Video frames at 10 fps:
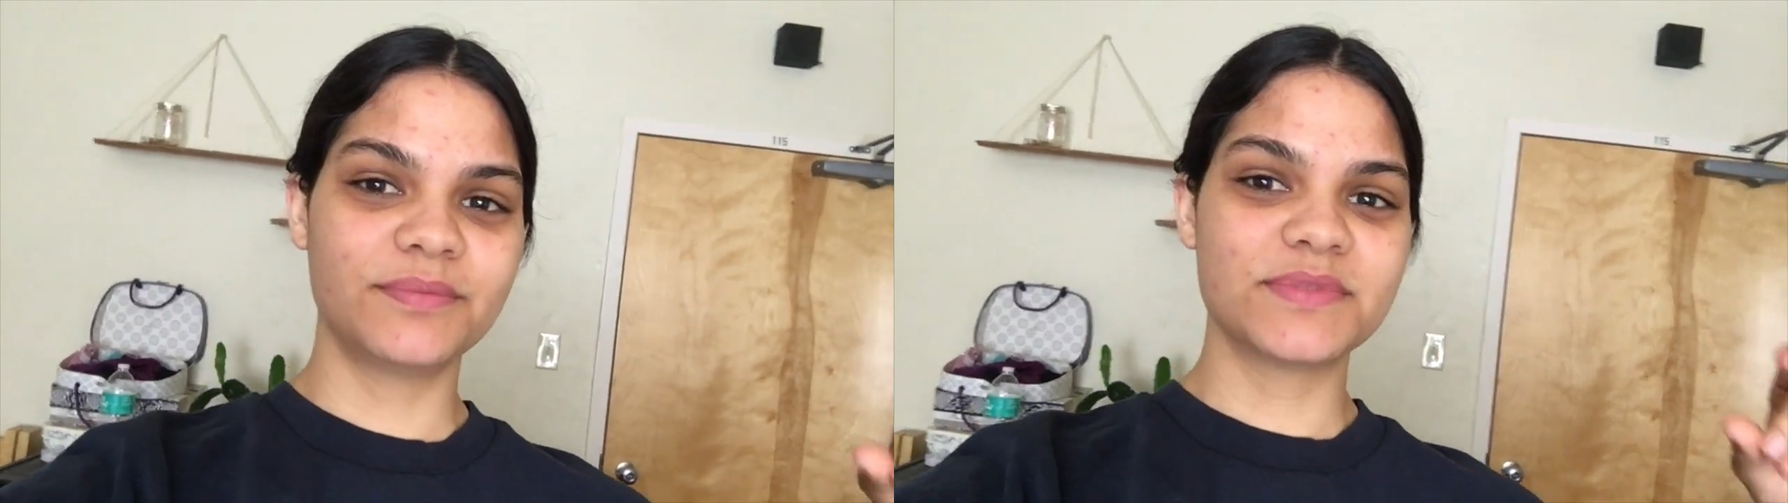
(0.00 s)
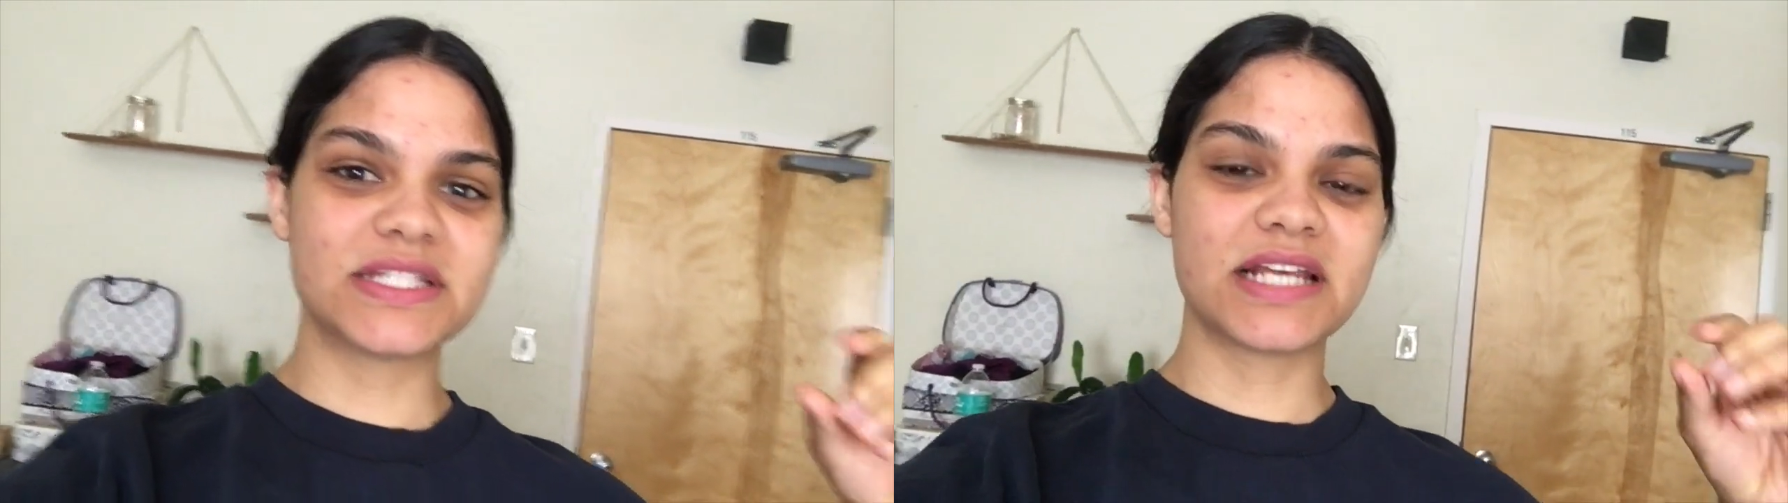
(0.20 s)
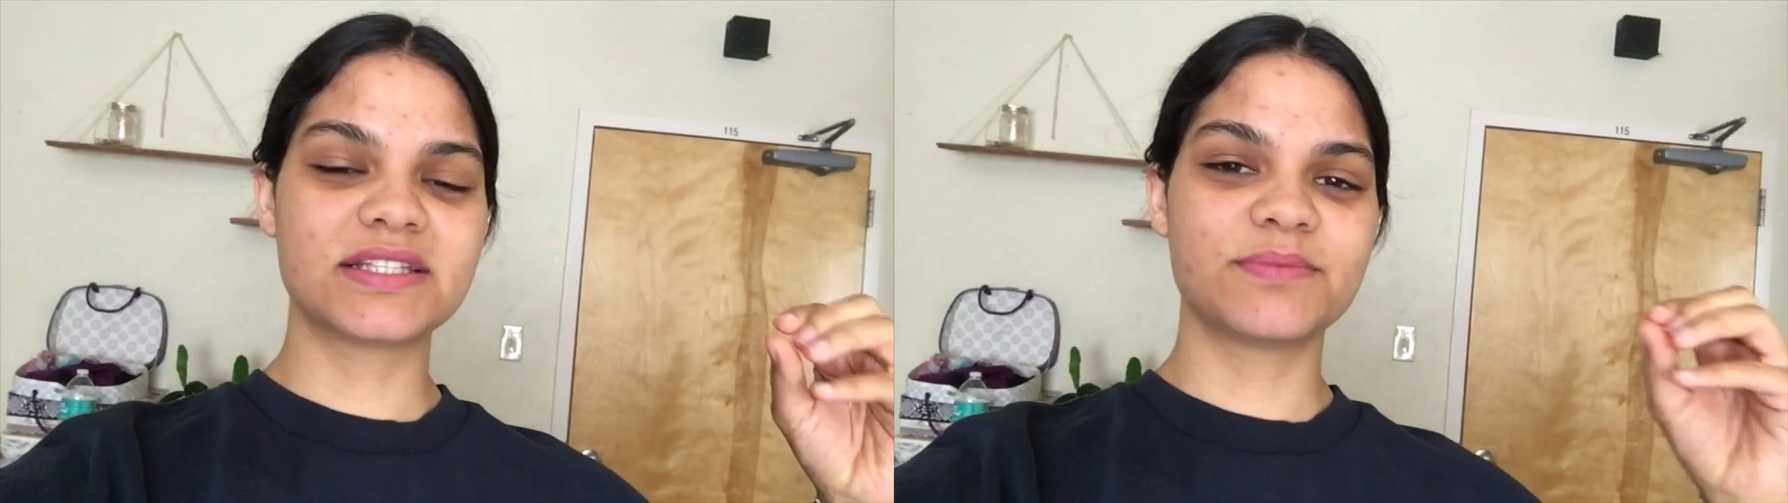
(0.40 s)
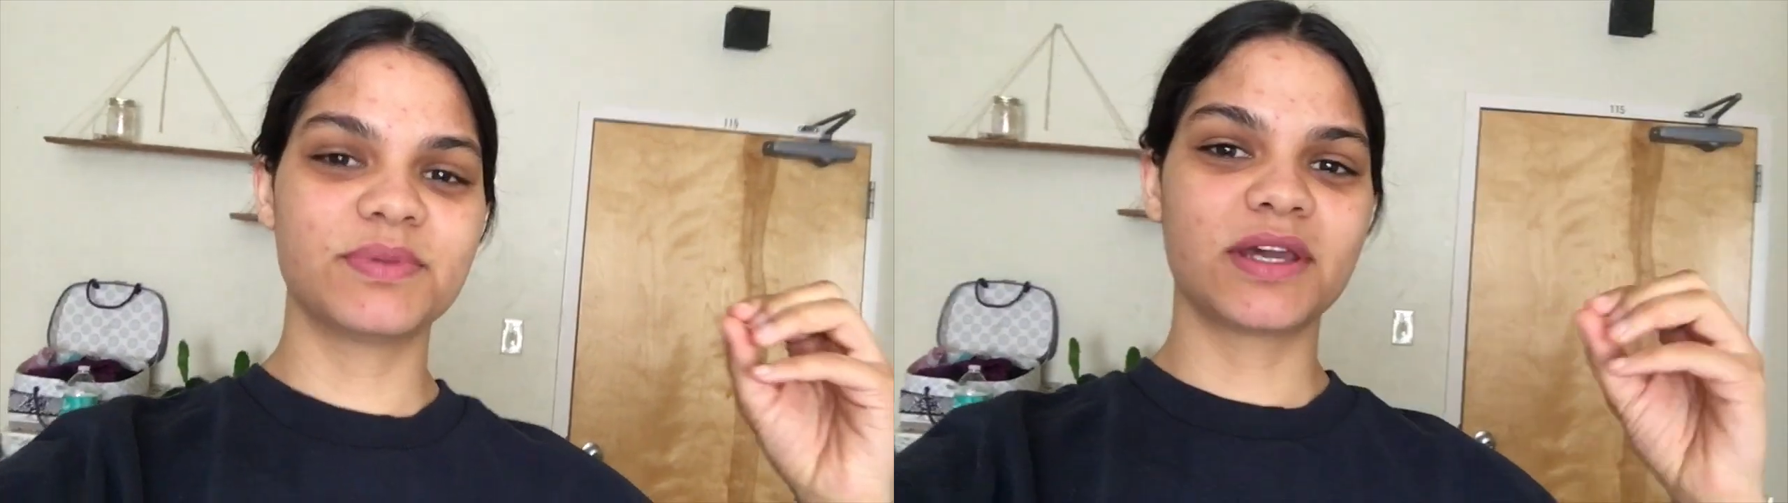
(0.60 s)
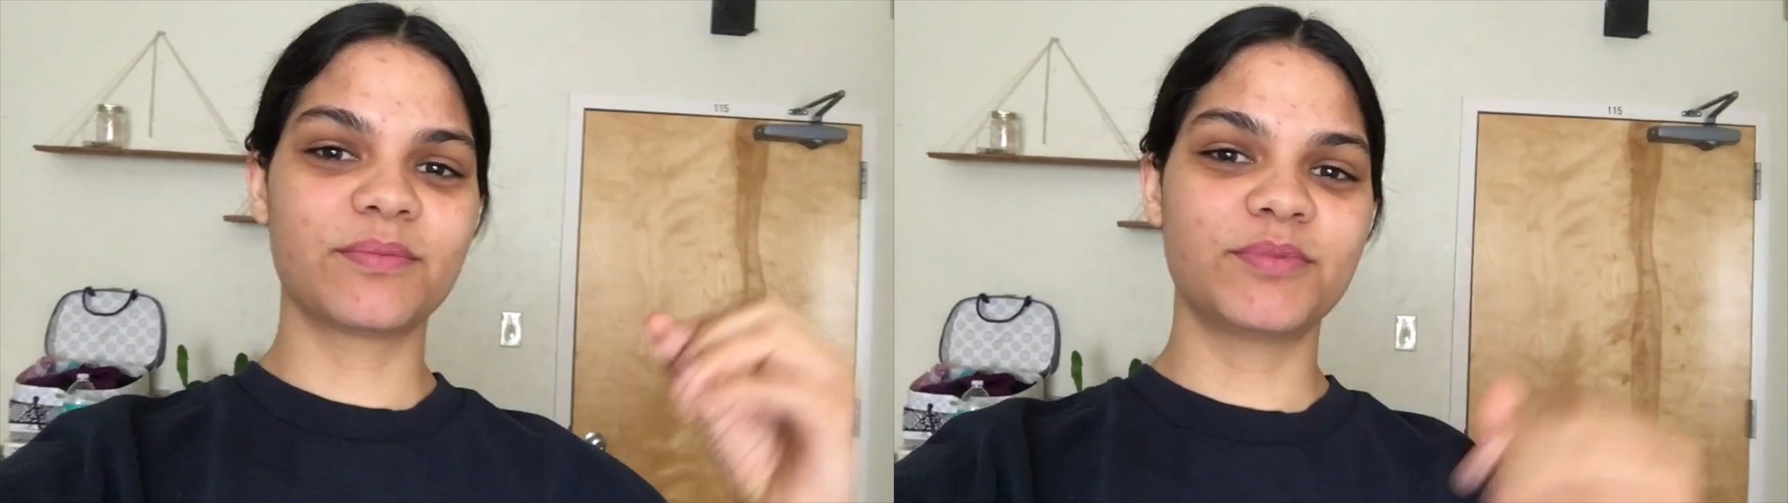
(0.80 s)
sets up
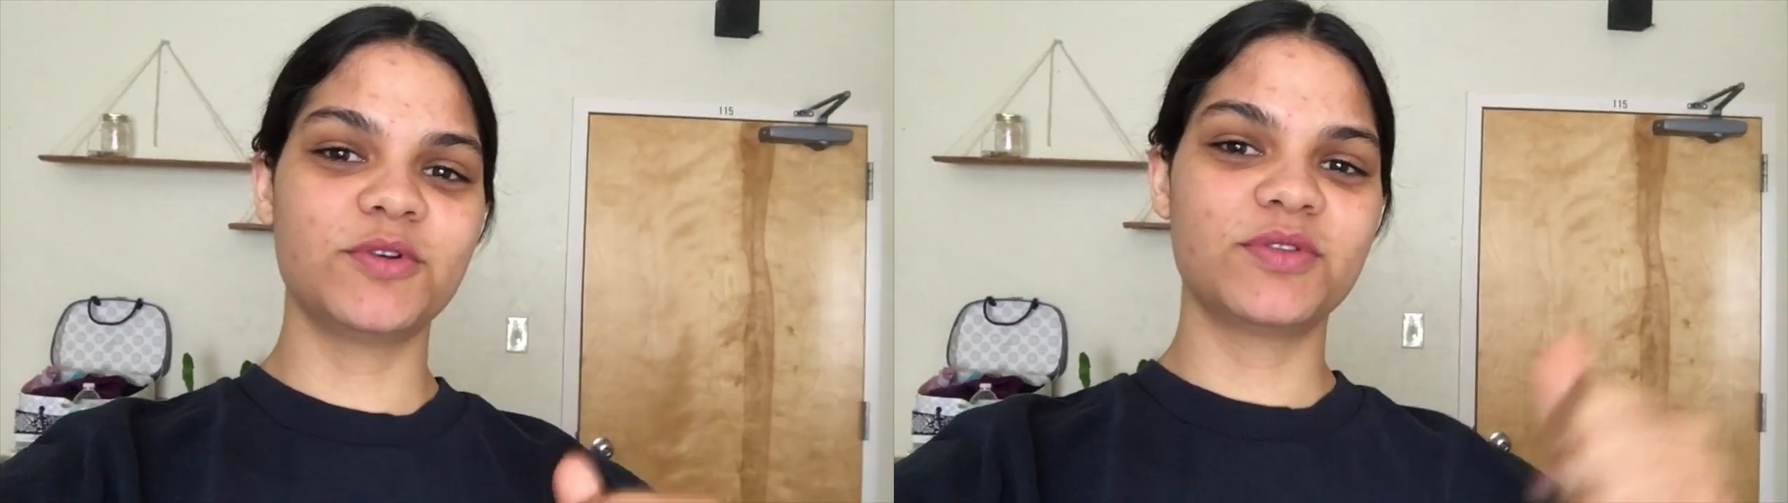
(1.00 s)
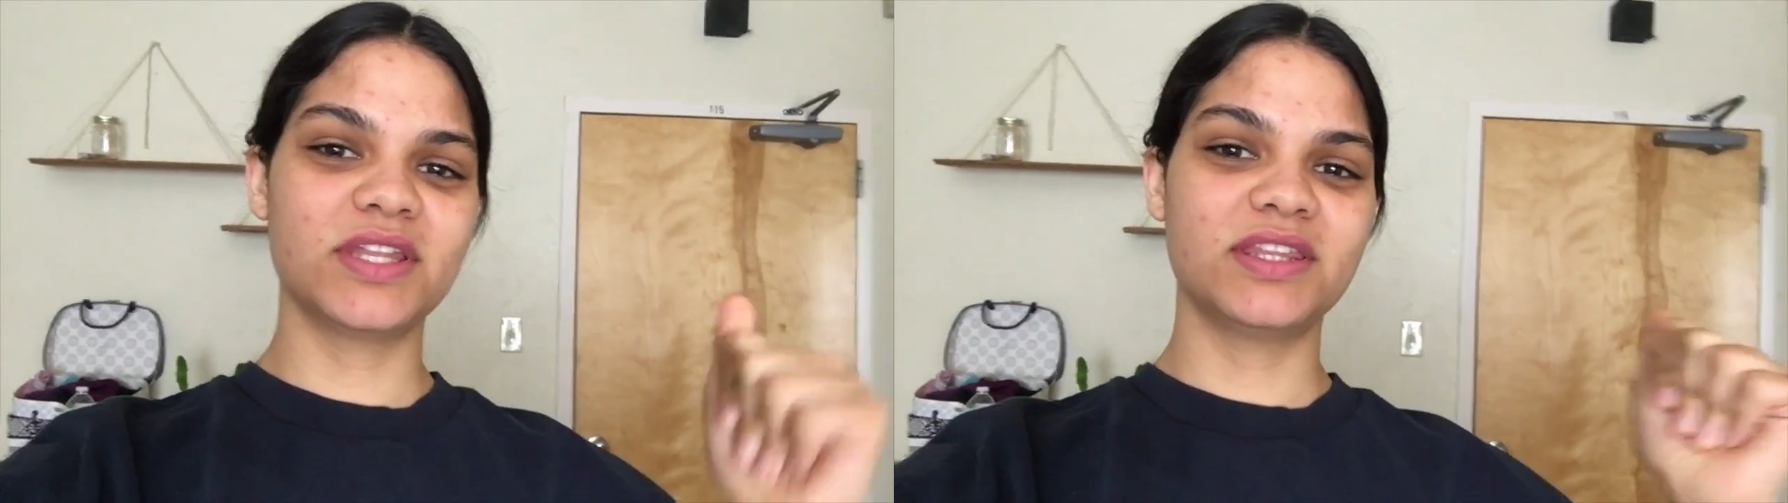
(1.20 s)
like a booth and